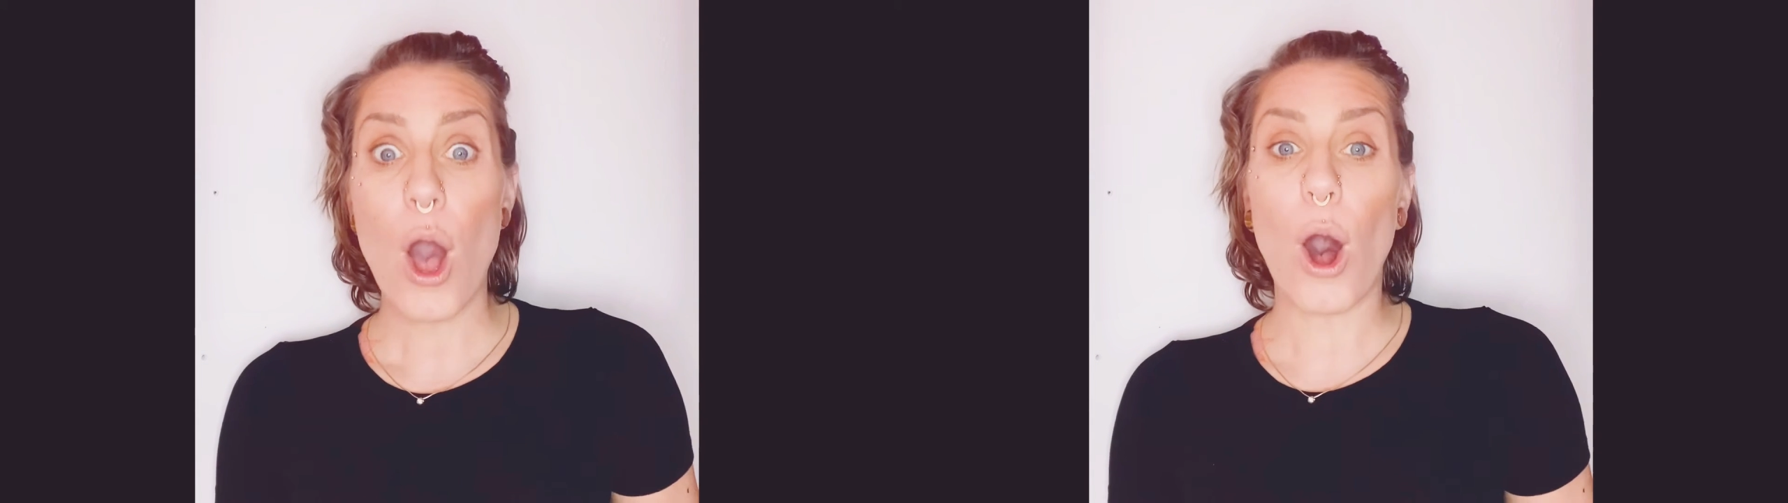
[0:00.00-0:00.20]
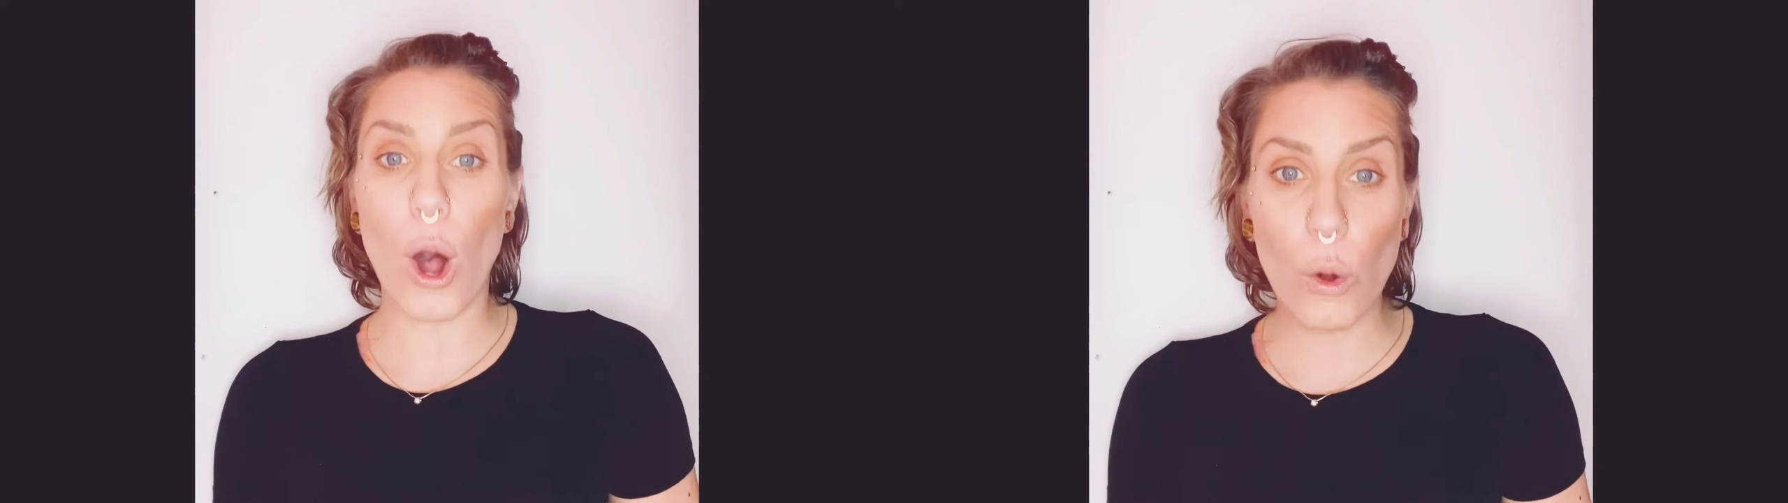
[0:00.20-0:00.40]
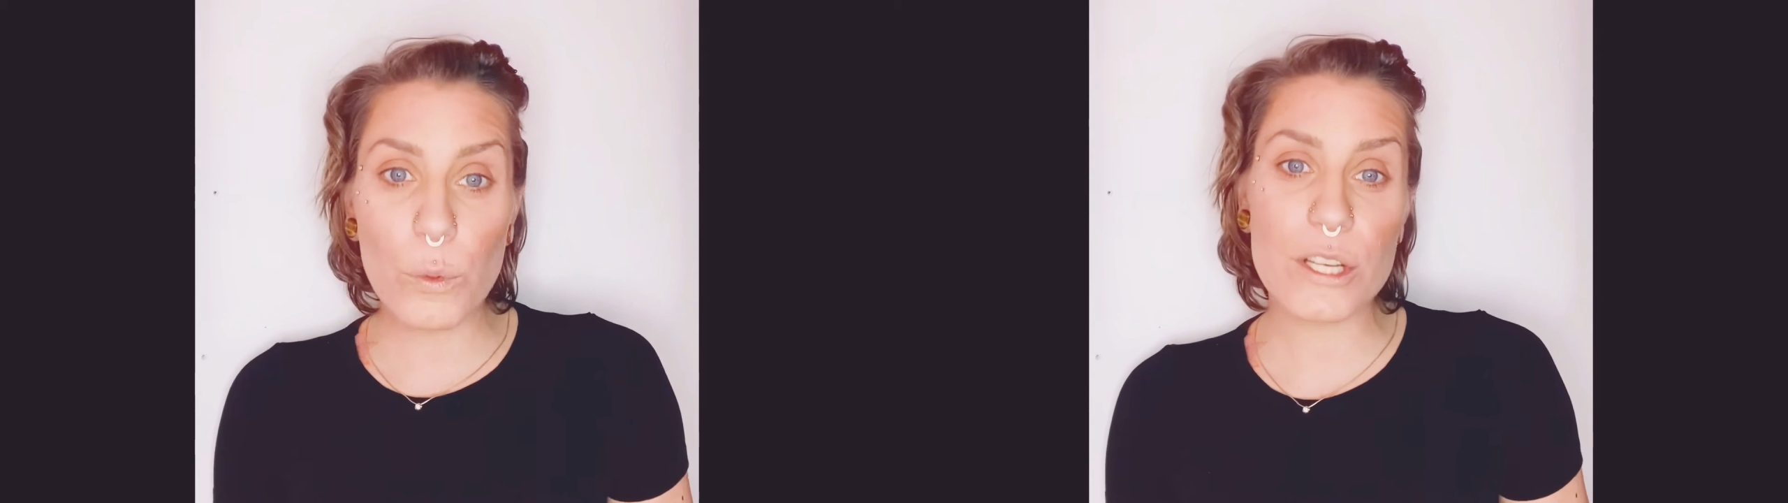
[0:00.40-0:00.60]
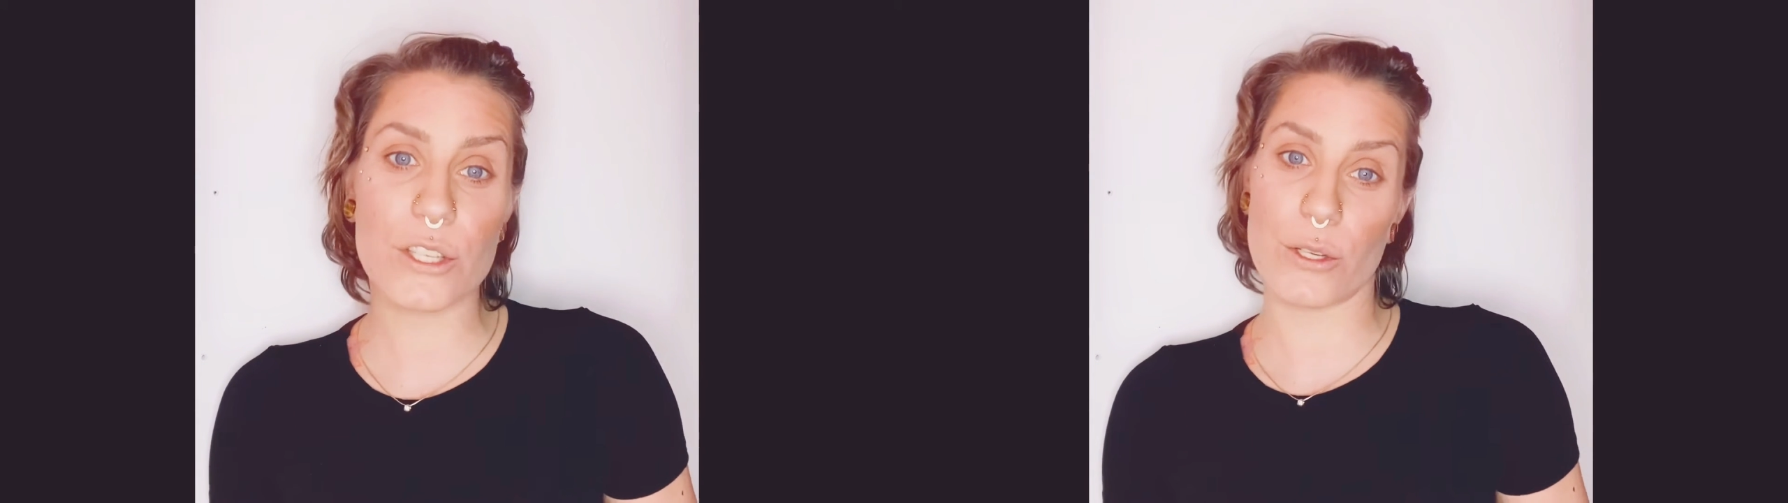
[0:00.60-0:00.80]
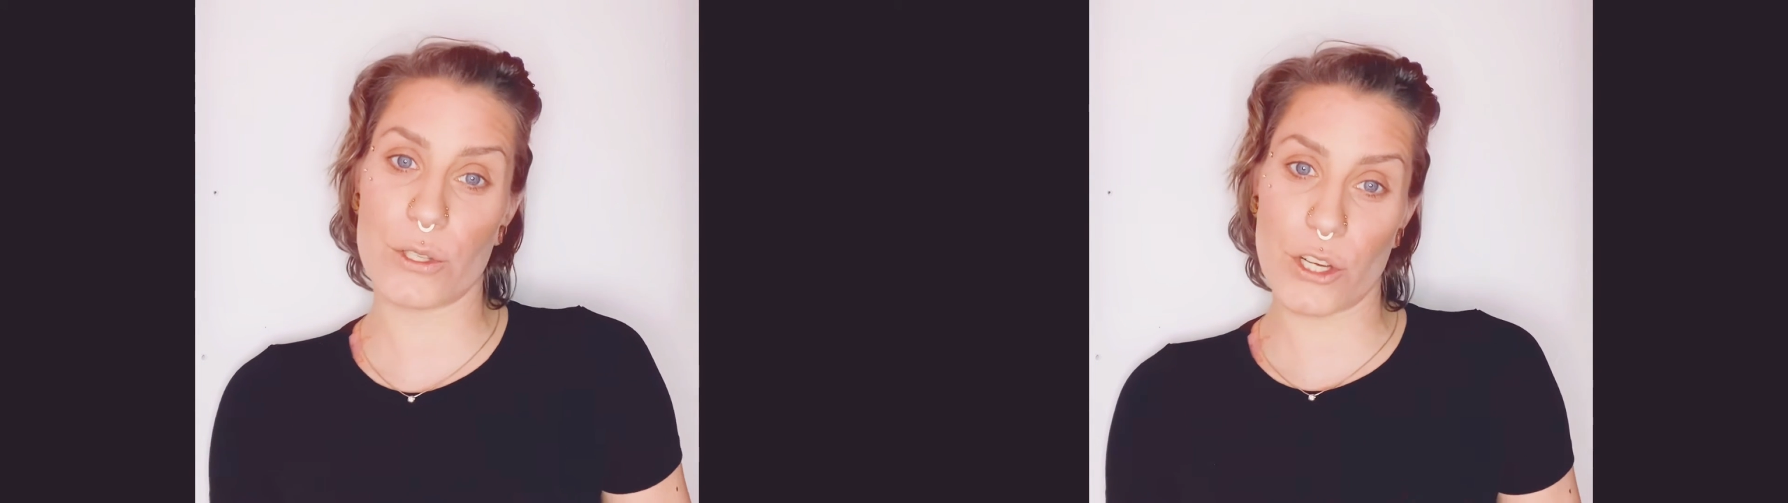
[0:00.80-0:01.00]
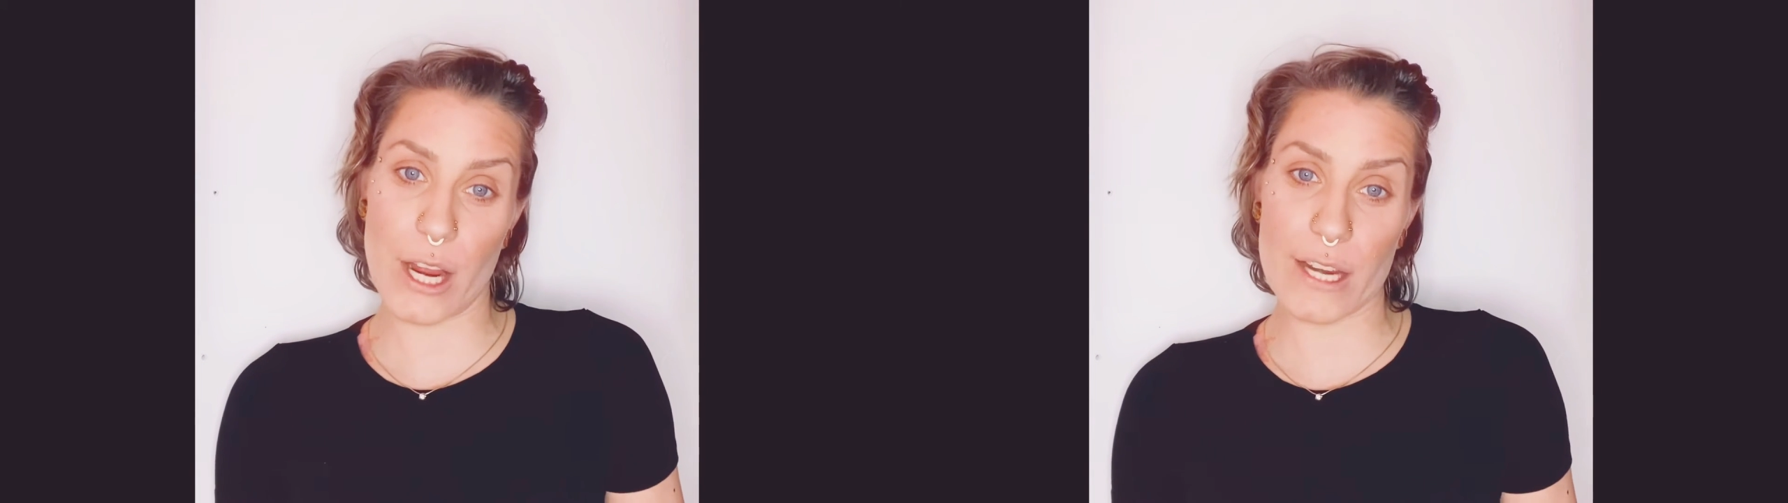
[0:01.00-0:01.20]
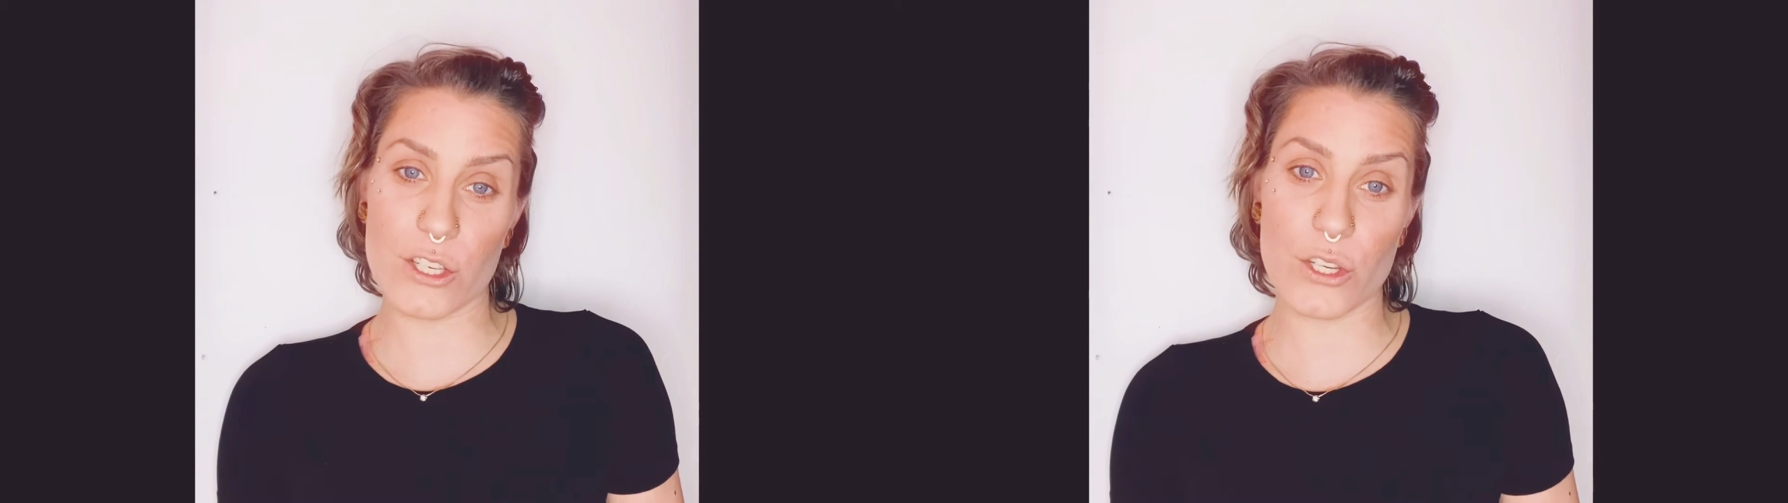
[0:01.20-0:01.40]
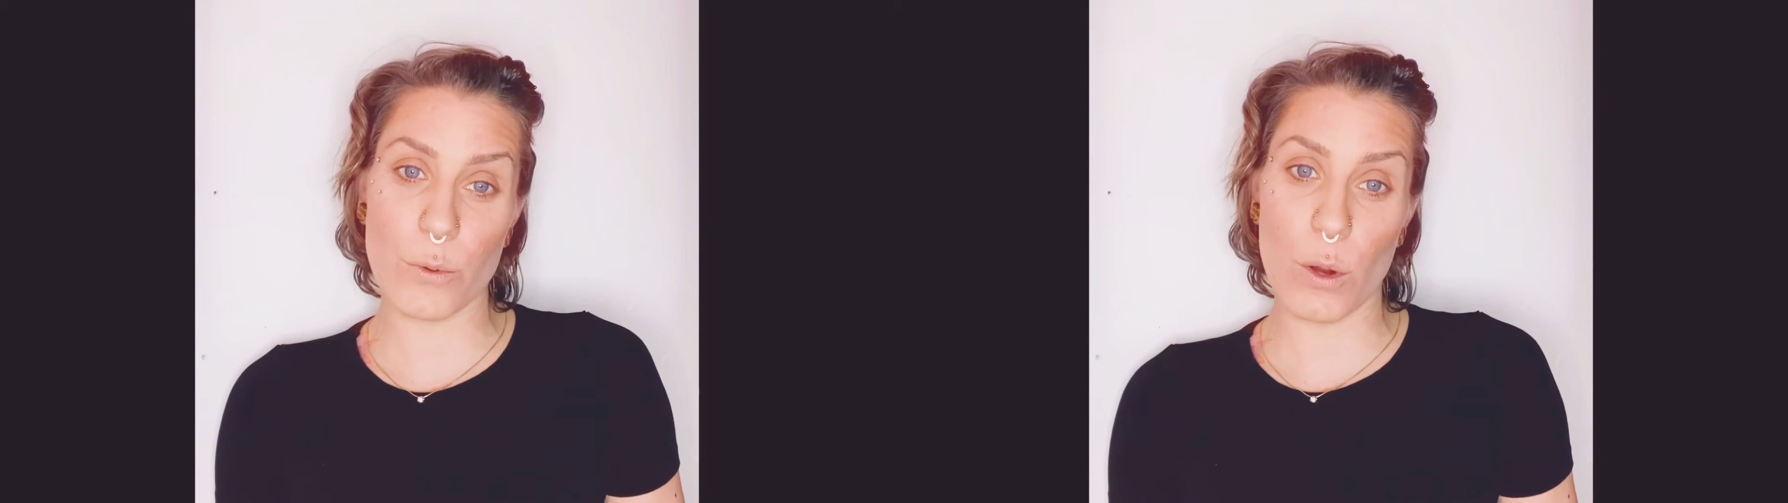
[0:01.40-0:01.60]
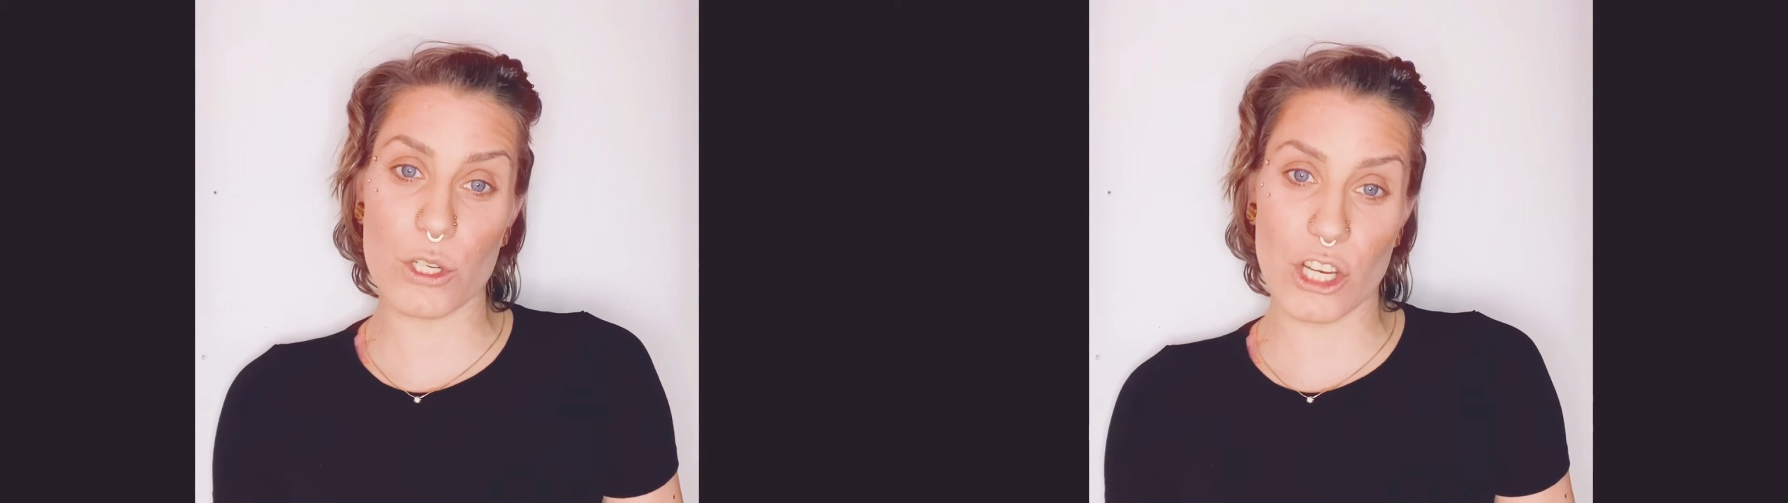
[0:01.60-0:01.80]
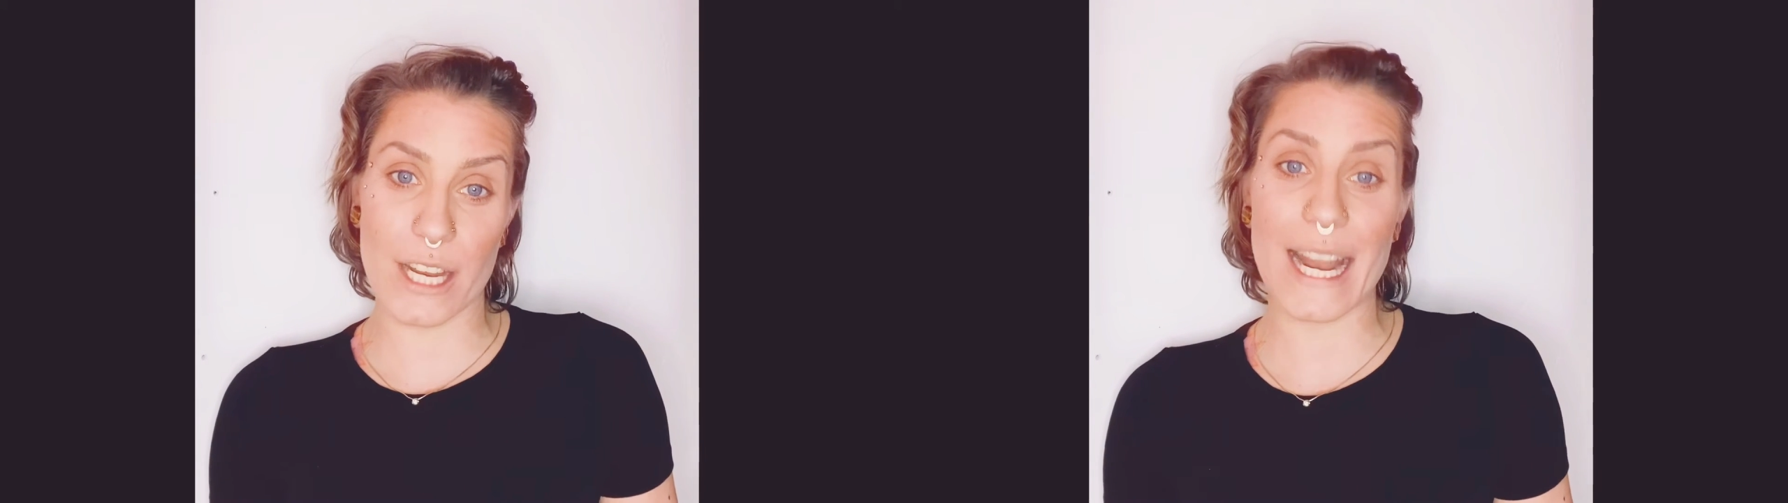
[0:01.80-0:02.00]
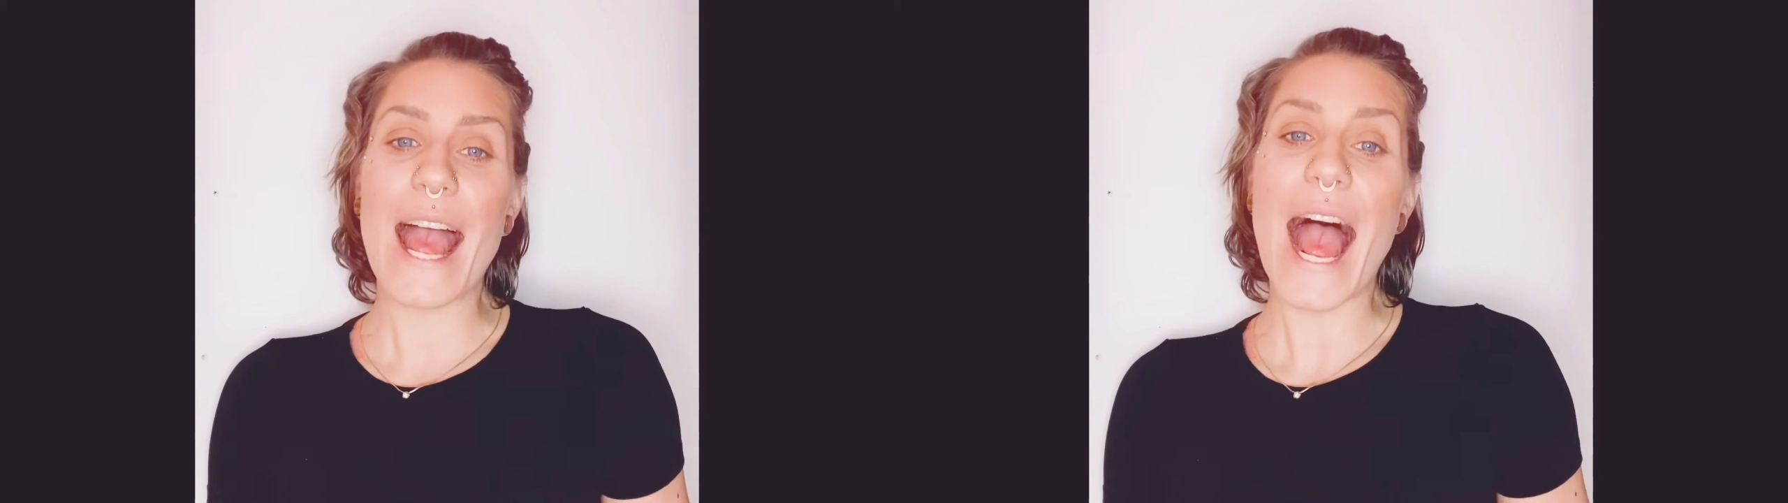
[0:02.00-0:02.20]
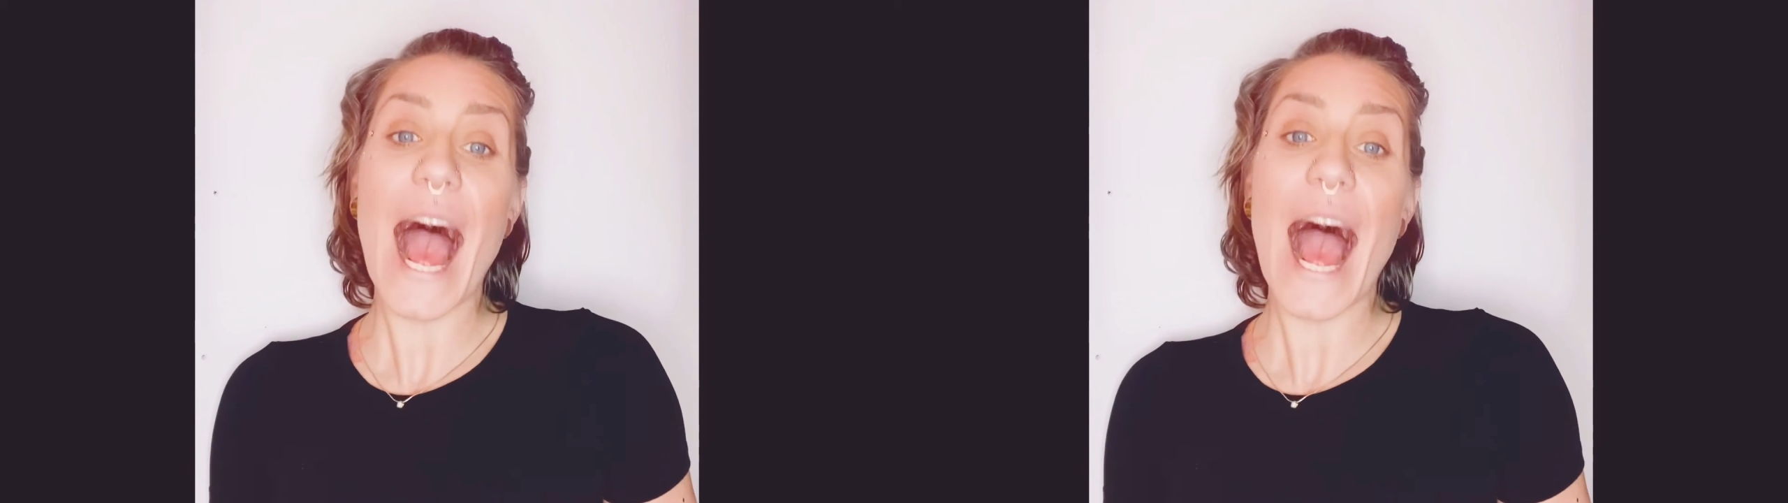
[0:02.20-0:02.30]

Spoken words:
Always use your H2O